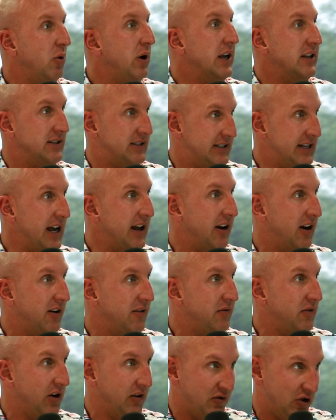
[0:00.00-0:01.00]
Instead
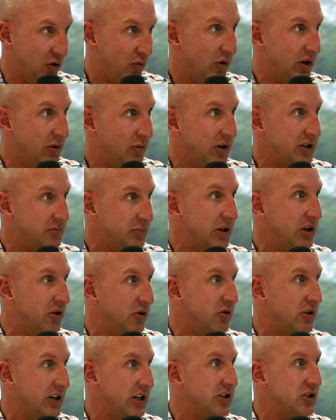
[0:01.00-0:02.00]
of, if she really wants me to
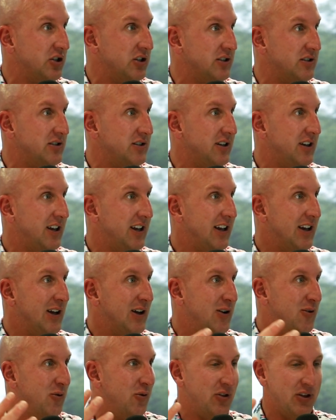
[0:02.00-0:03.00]
do the dishes,
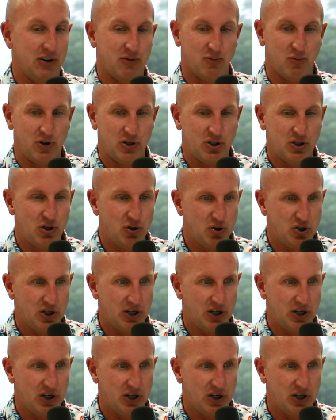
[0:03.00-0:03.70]
well, then what does she do?